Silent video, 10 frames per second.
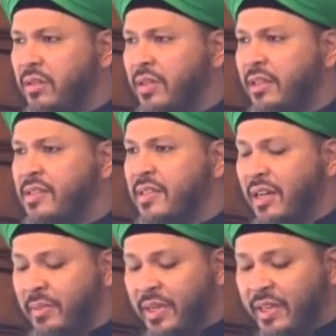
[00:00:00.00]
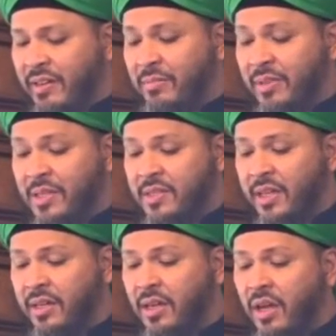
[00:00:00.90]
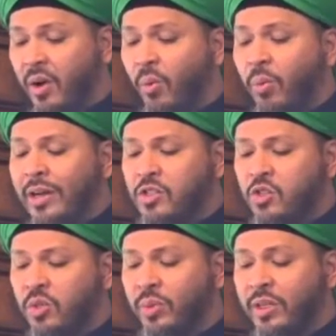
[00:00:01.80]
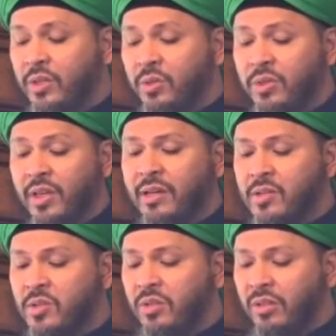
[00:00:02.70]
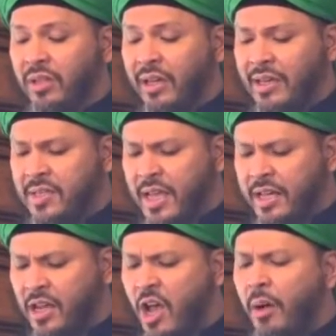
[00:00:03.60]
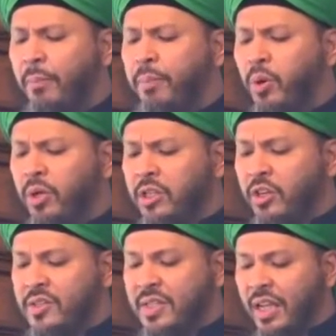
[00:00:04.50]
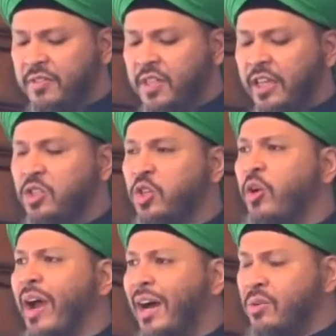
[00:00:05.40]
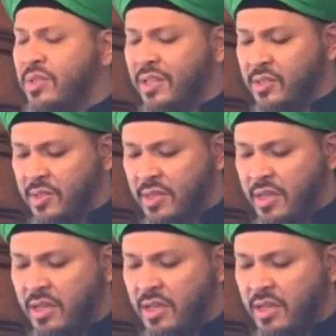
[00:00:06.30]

Then the Sahabi Kiram, they said, what should we do, Ya Rasulullah? He said, pull yourselves into your houses,